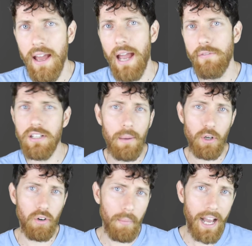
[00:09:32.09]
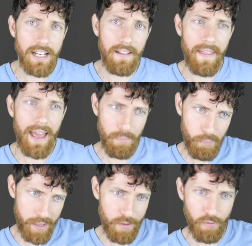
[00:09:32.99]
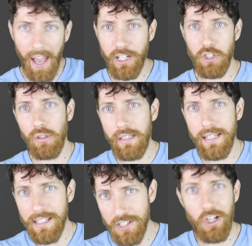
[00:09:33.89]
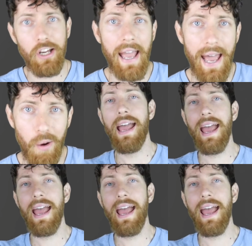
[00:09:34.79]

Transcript: every time you're reminded that beef actually is a cow.